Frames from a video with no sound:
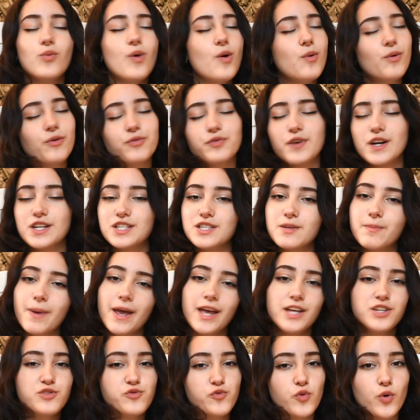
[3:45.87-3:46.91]
we'll refresh the
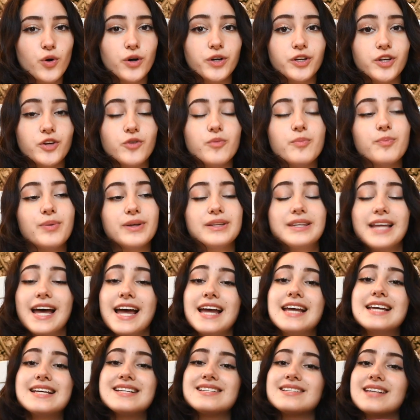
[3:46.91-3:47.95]
page for you, but
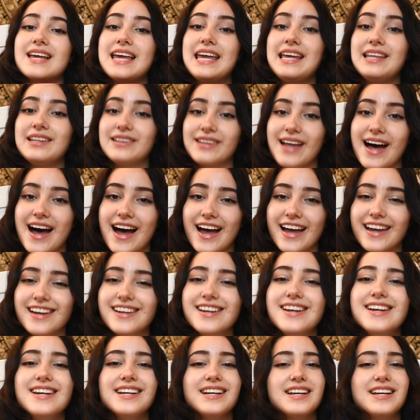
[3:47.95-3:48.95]
that is a lie,